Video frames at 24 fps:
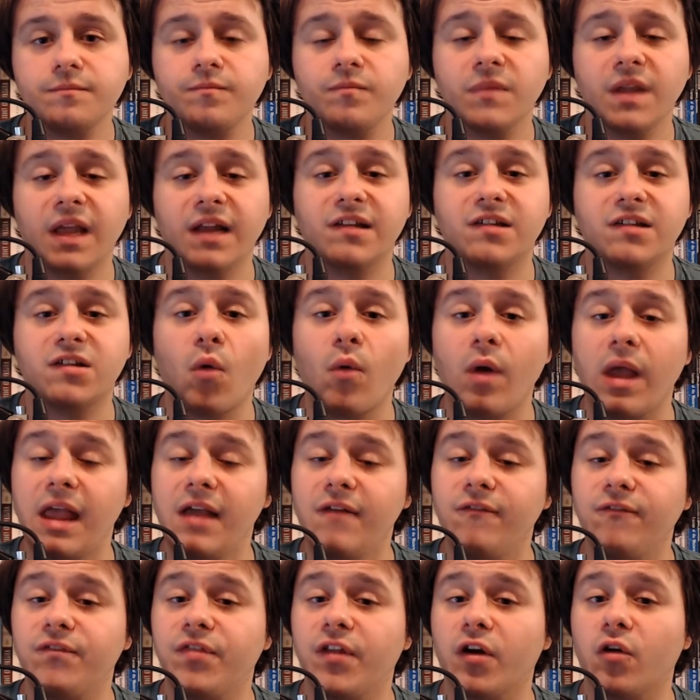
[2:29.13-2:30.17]
And so
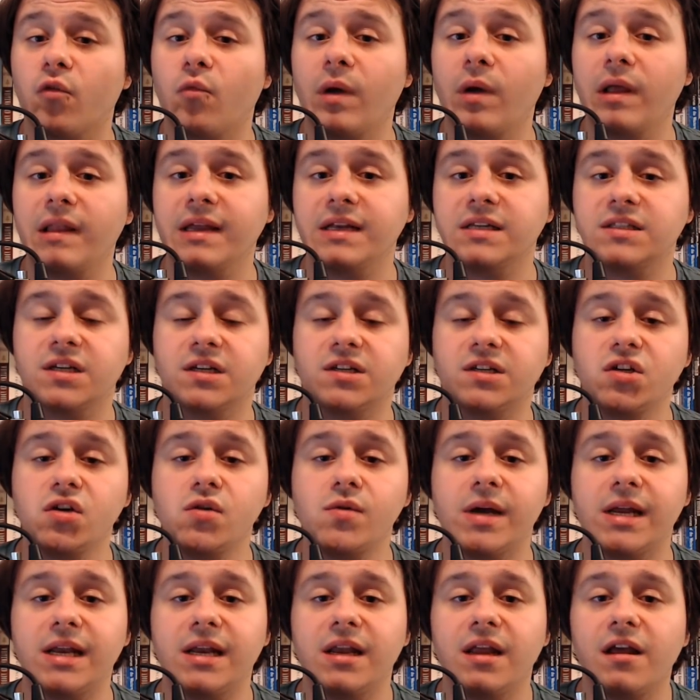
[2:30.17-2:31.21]
if they're willing to do
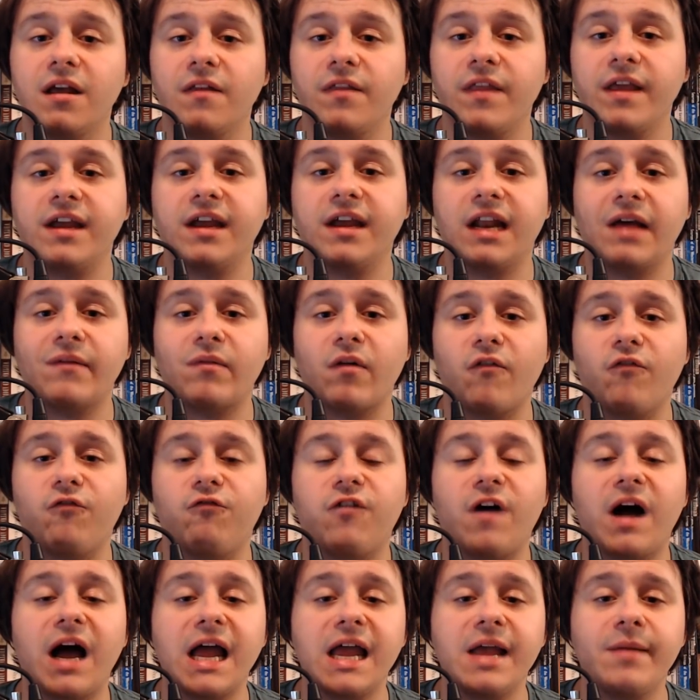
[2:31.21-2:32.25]
it, they could have a
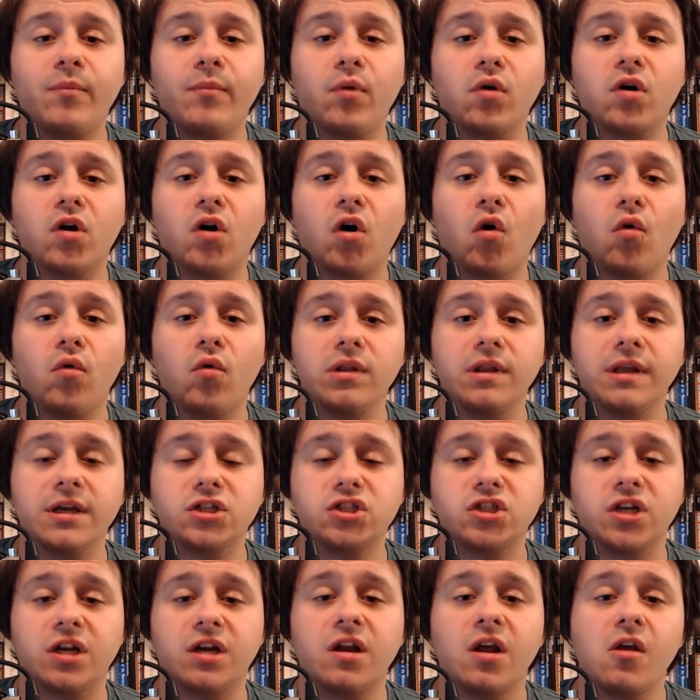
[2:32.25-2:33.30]
viable
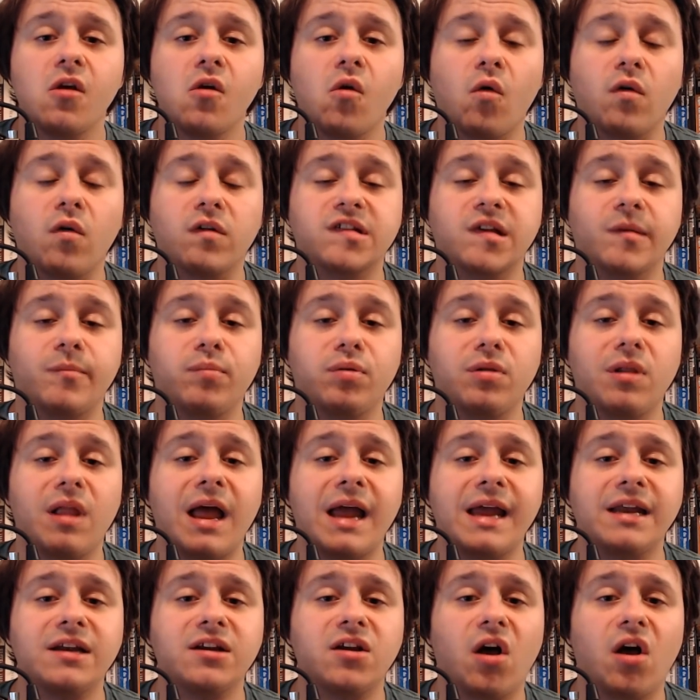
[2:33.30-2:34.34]
coalition or supply
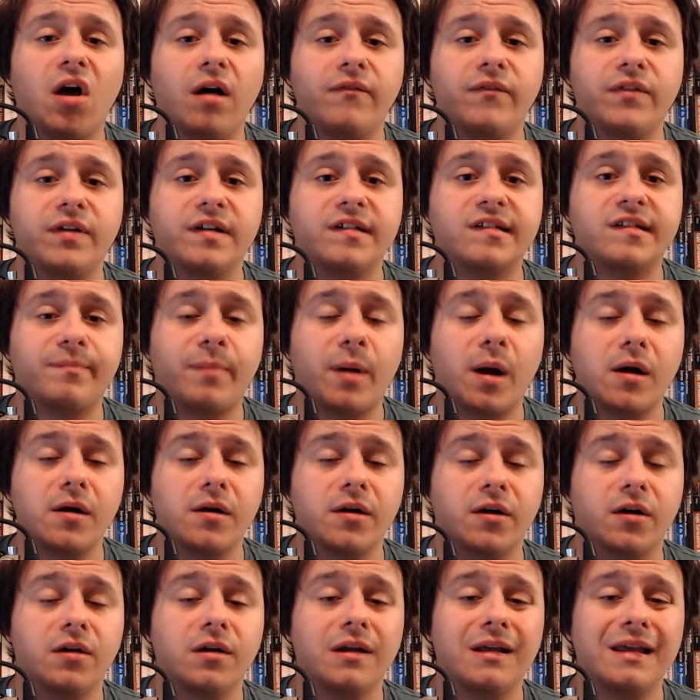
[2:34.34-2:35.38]
and confidence
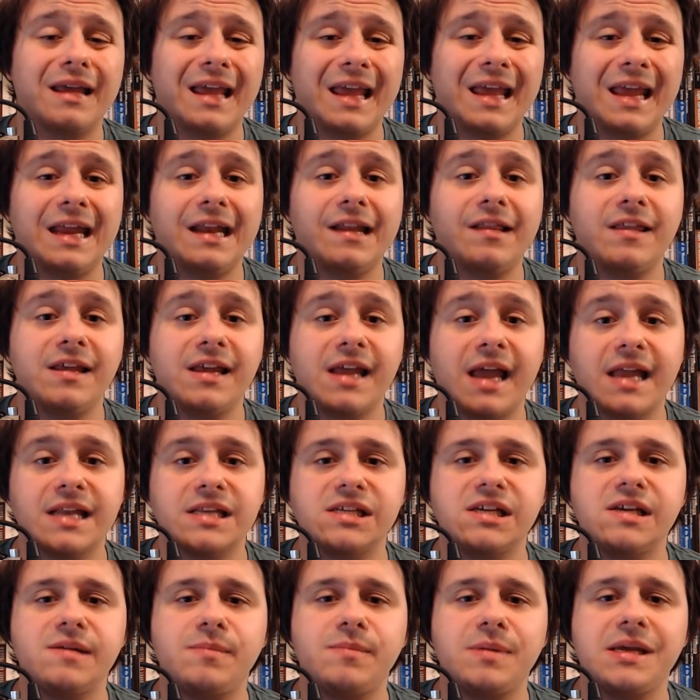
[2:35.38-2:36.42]
partner in the
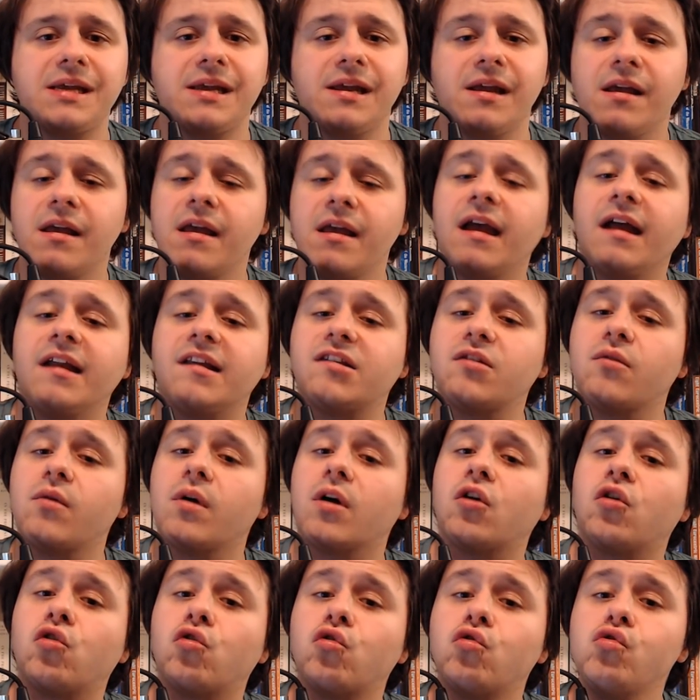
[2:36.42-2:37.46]
NDP. And so a
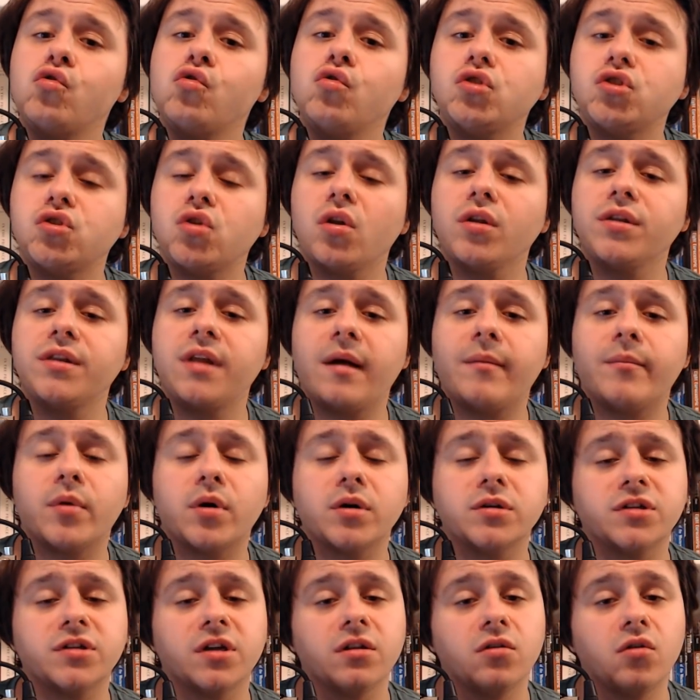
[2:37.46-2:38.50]
crucial number
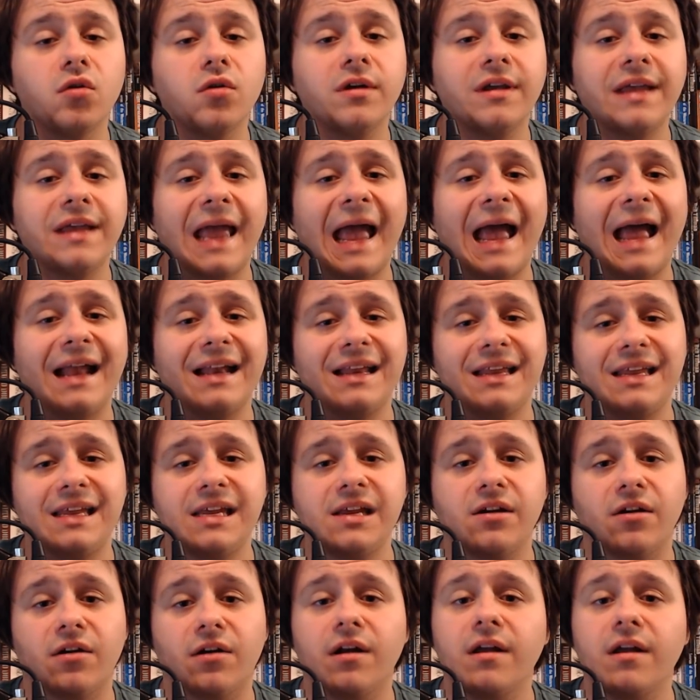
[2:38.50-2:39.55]
to look at
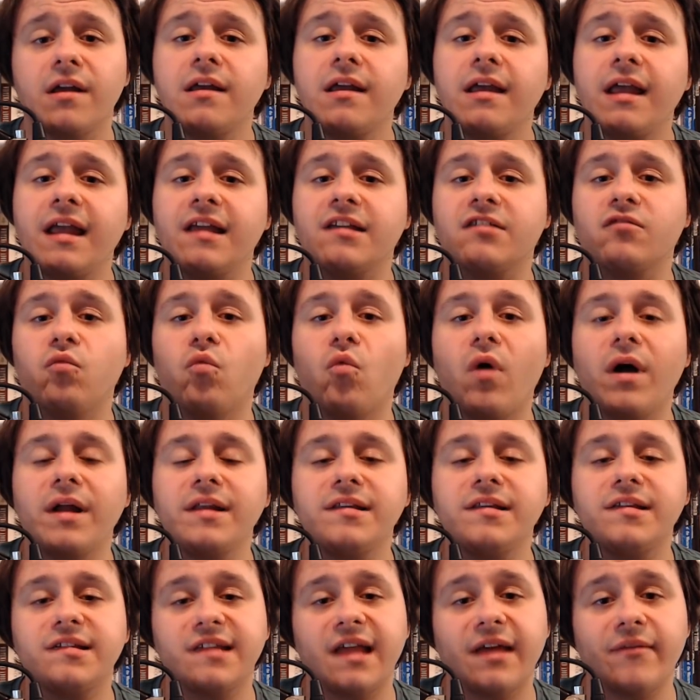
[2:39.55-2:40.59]
here is
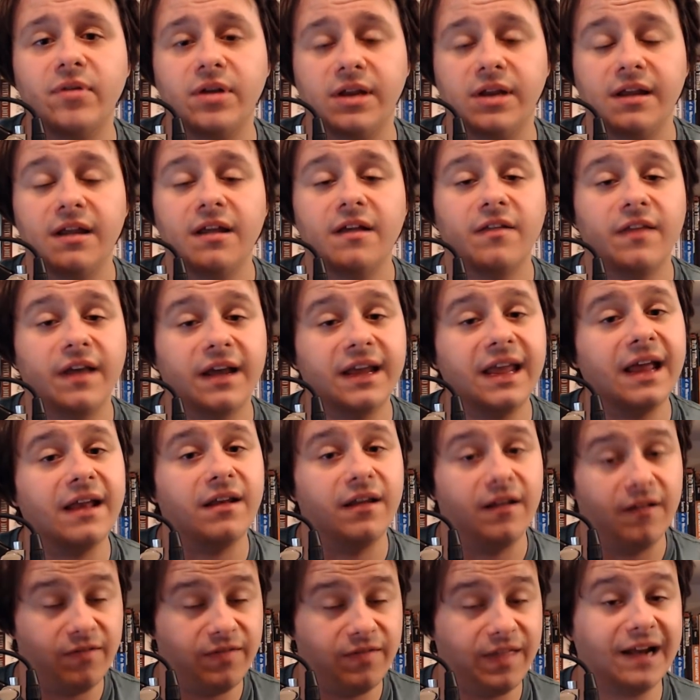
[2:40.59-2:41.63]
170. Again,
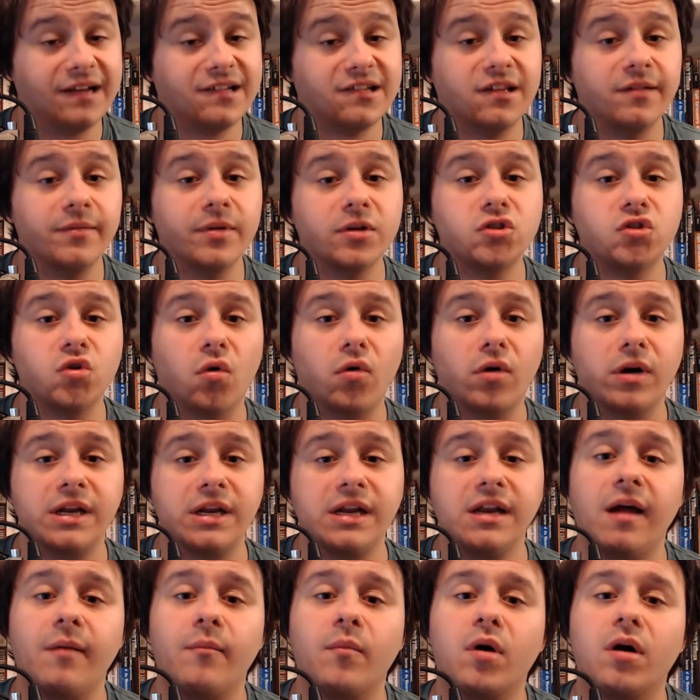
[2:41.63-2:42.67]
that's the majority
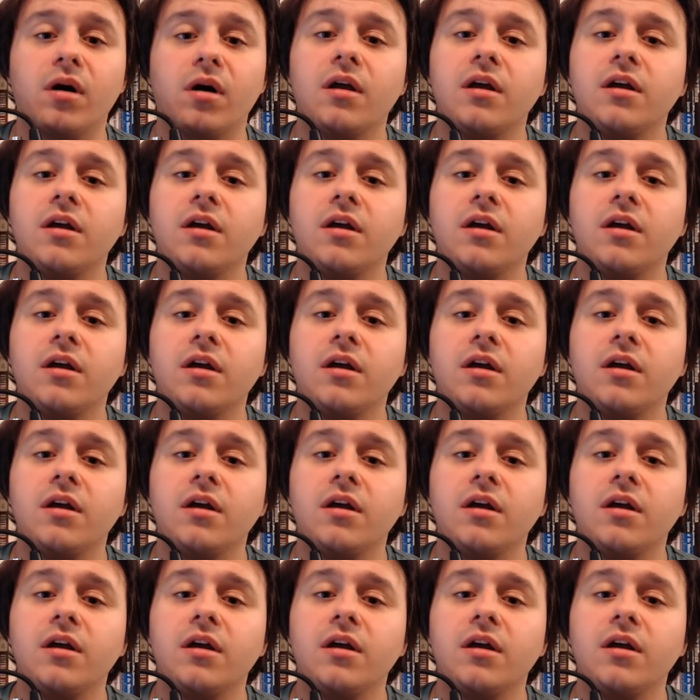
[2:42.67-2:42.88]
number.